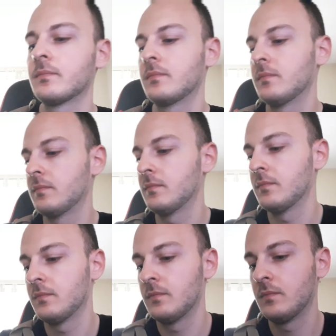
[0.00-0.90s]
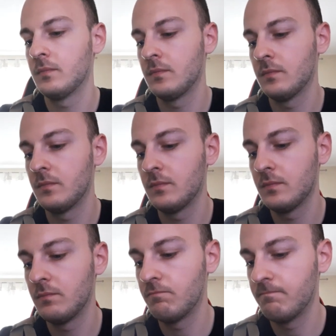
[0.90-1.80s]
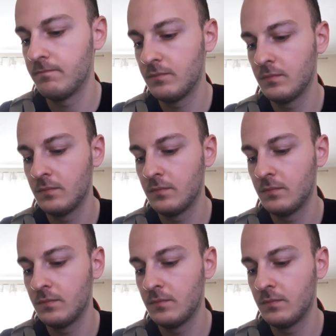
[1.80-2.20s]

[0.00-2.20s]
No one is speaking in this clip.